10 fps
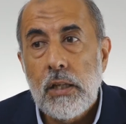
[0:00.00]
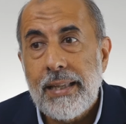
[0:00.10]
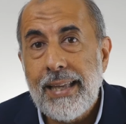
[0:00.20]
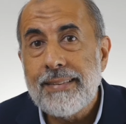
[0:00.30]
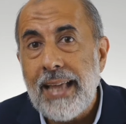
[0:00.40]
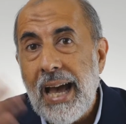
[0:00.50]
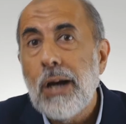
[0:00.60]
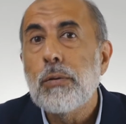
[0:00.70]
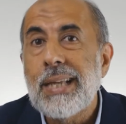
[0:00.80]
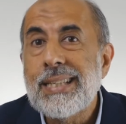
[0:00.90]
get
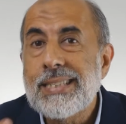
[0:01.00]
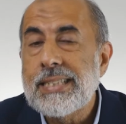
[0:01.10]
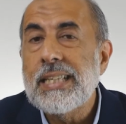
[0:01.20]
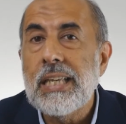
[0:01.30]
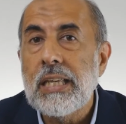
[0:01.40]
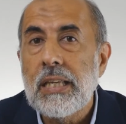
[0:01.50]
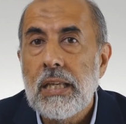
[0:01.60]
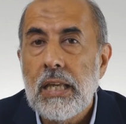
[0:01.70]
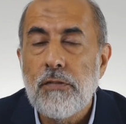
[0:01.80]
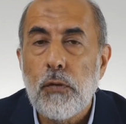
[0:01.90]
out and see
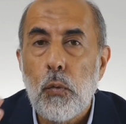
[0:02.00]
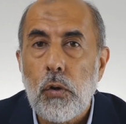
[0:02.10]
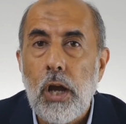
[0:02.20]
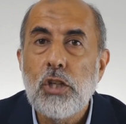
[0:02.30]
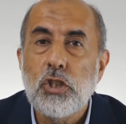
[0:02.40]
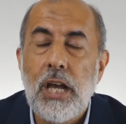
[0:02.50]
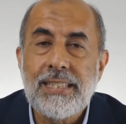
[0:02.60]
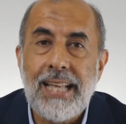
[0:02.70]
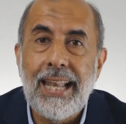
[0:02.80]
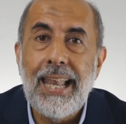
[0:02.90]
if Quraysh
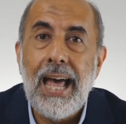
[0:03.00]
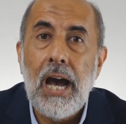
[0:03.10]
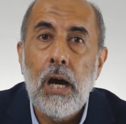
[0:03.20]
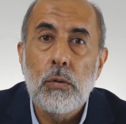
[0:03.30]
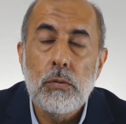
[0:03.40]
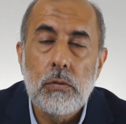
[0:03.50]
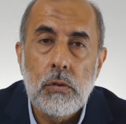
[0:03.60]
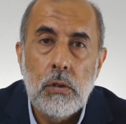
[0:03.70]
has allowed